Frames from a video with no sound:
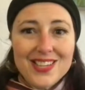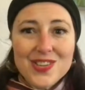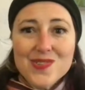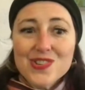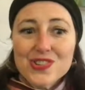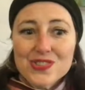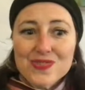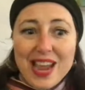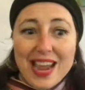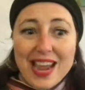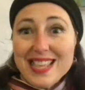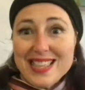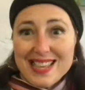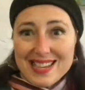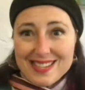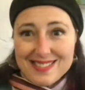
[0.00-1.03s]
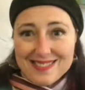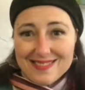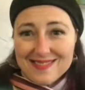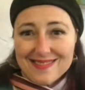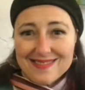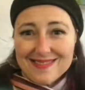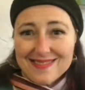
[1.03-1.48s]
you can do anything,
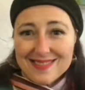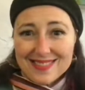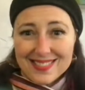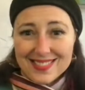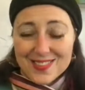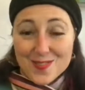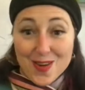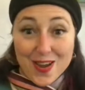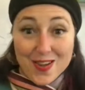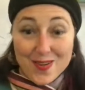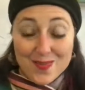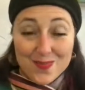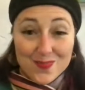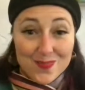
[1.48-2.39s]
right?